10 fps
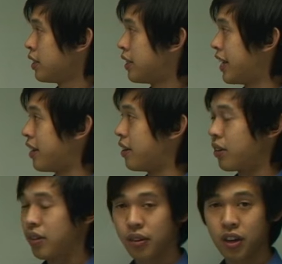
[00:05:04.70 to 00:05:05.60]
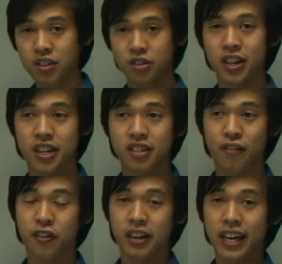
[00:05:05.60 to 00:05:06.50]
Now, concentrated
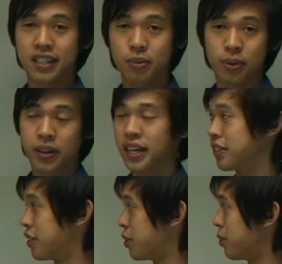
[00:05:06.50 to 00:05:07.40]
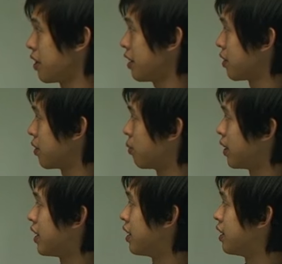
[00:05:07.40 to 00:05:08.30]
sulfuric acid, what do we actually do with it?
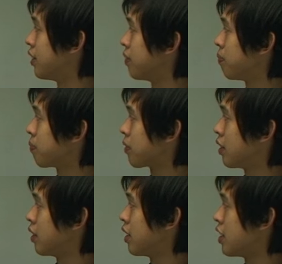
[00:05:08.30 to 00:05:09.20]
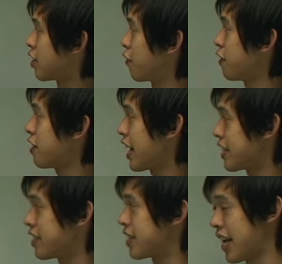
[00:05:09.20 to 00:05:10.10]
Well, sulfuric
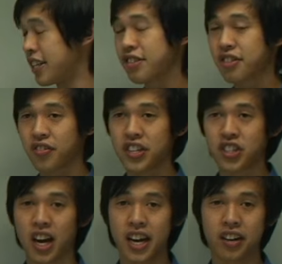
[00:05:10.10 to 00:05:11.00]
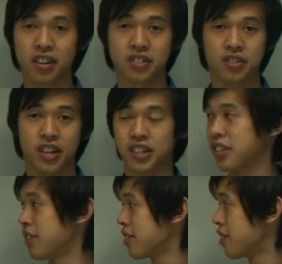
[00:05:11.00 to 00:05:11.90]
acid tends to reach higher
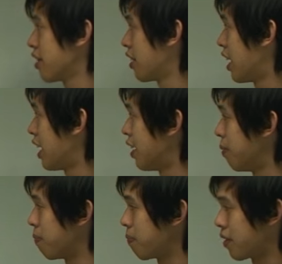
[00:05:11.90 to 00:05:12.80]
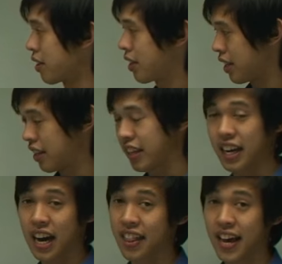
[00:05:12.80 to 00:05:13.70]
concentrations um,
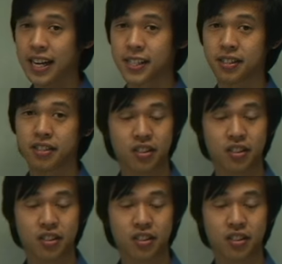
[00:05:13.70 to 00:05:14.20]
than other acids.